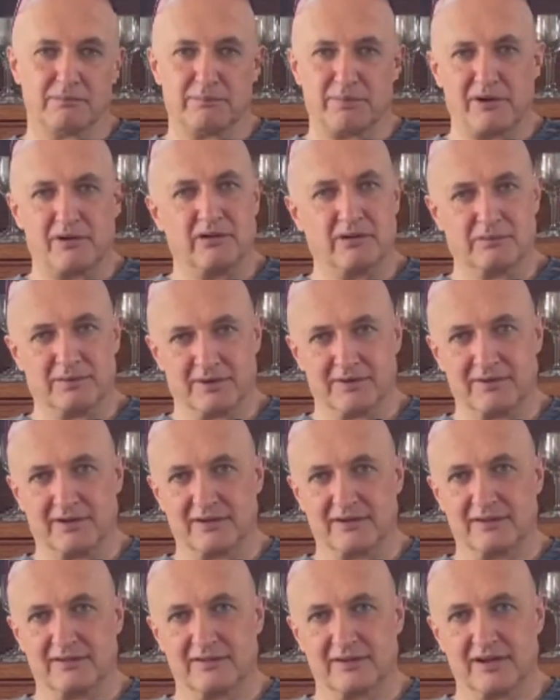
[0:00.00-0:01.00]

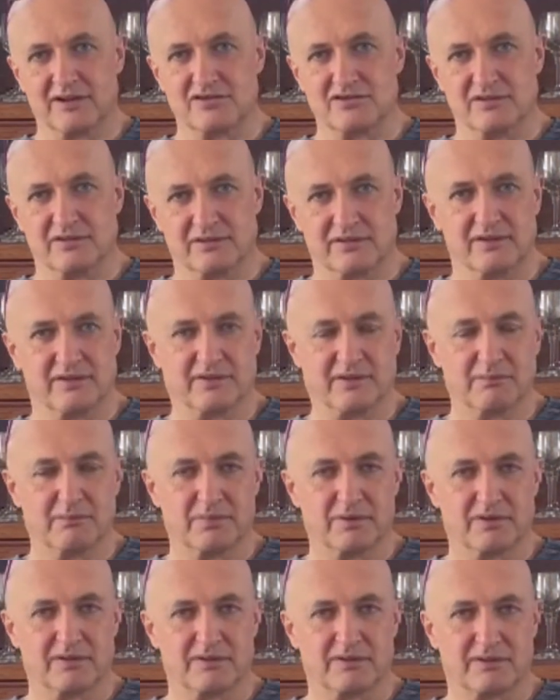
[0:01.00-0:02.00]
peri-implantitis catches this
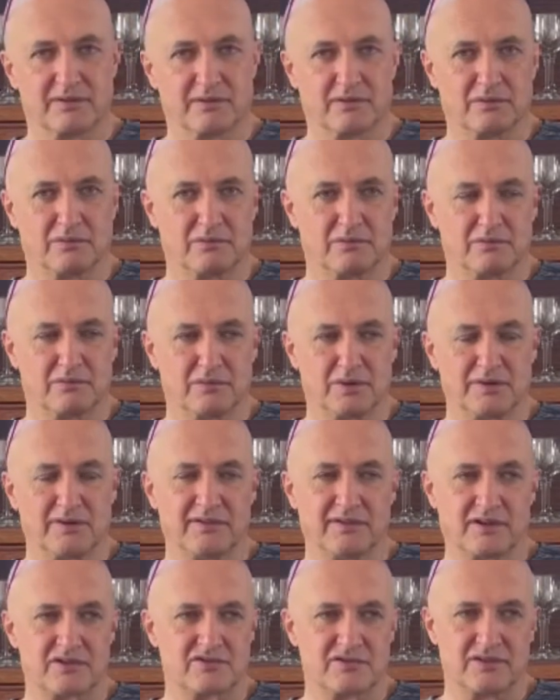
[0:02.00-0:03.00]
implant. So what
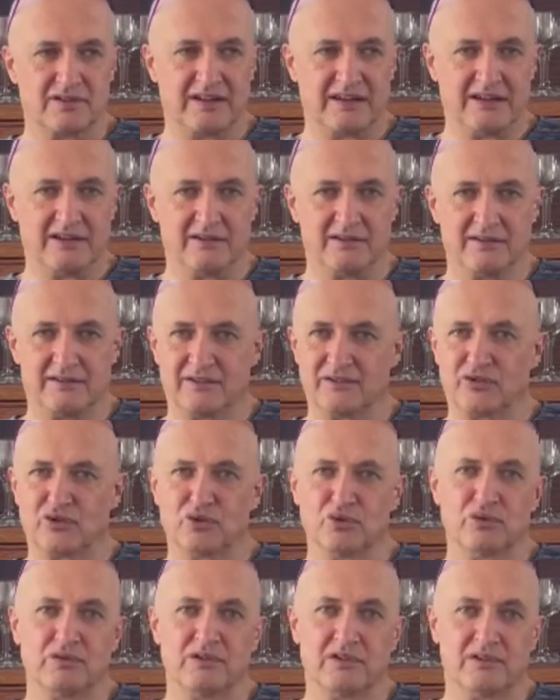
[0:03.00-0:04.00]
is actually needed is a
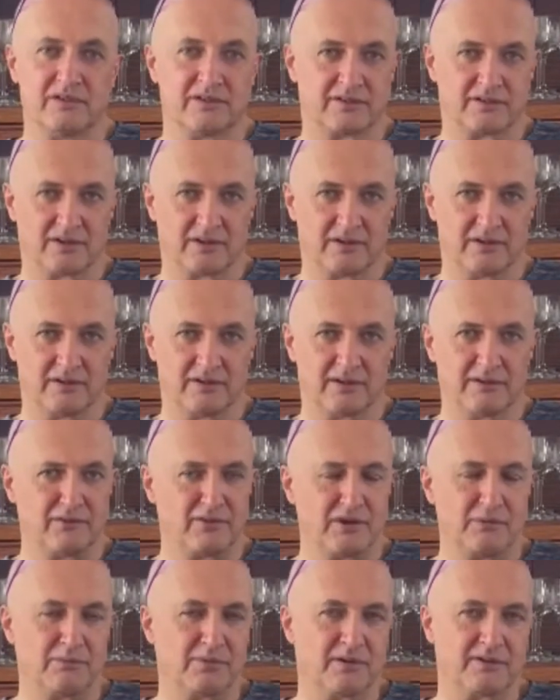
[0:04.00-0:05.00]
2-year study.
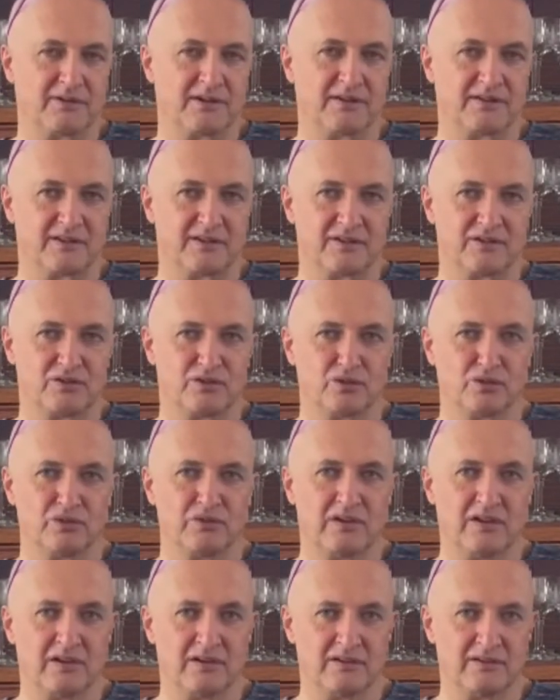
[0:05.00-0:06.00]
Every implant that's in 2
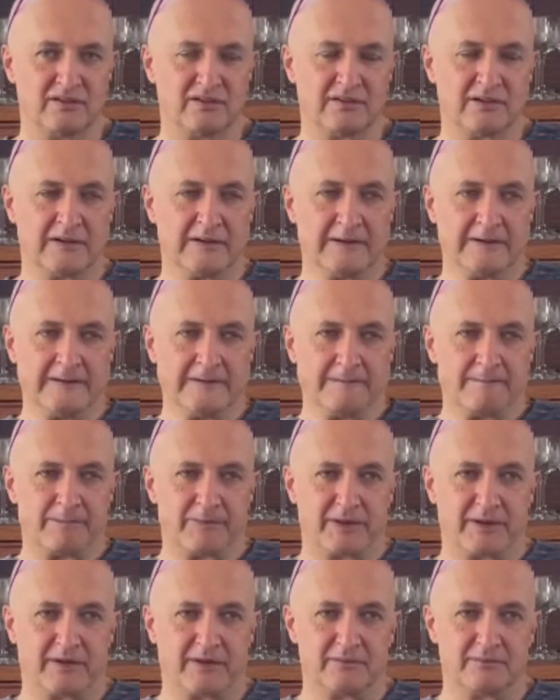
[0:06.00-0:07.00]
years
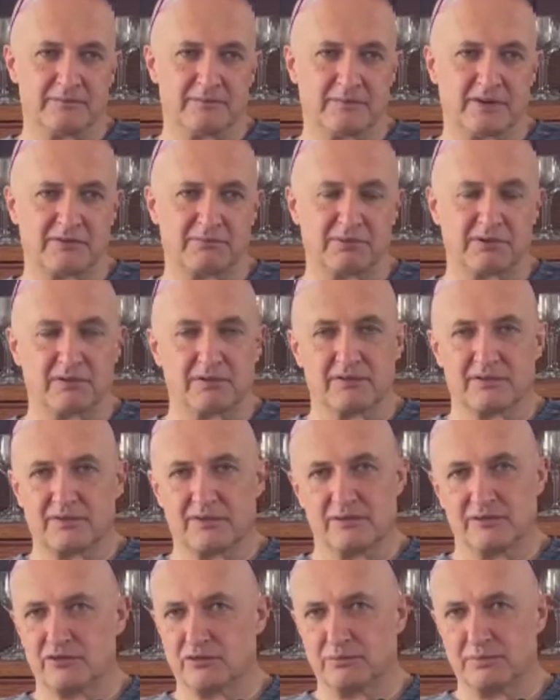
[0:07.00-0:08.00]
must be
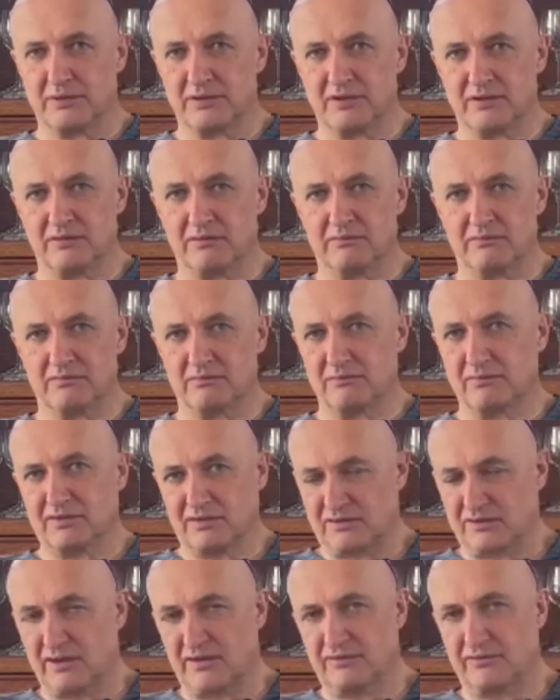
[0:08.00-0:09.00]
considered to be
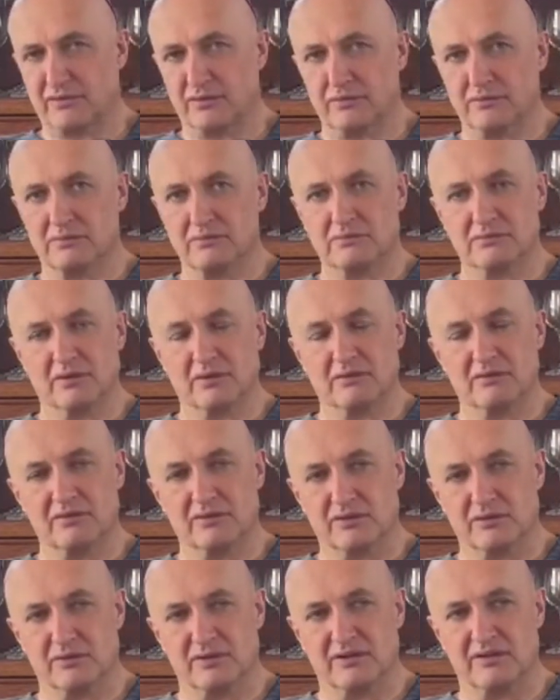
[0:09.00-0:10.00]
successful.
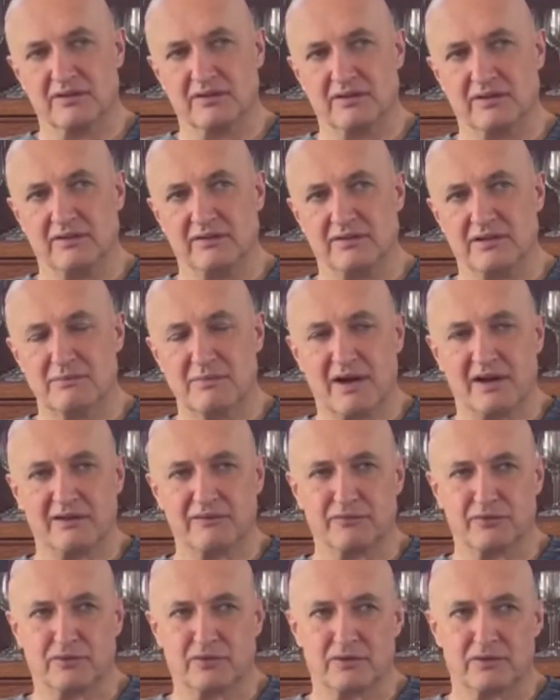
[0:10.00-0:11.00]
So this
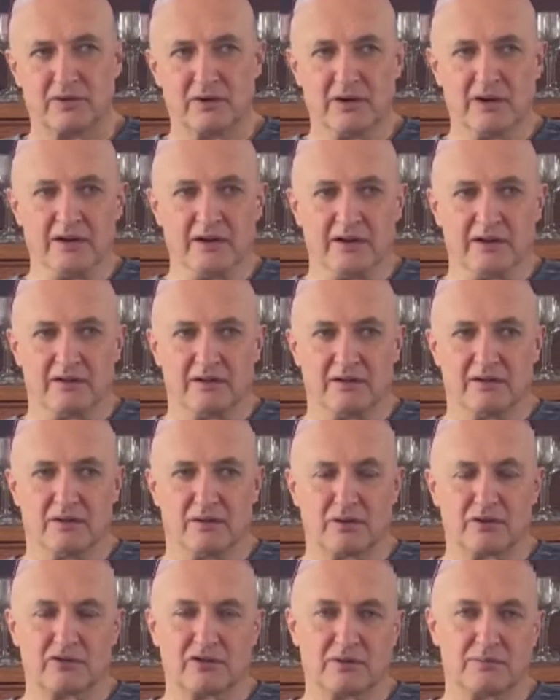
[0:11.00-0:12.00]
demand for
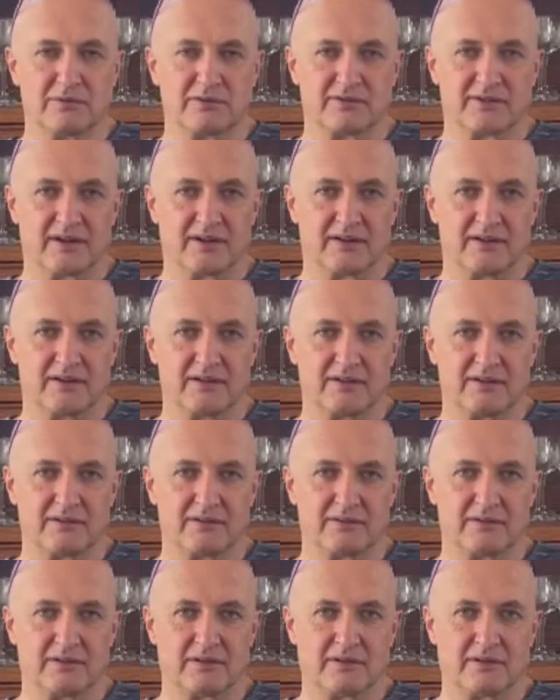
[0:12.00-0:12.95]
long-term studies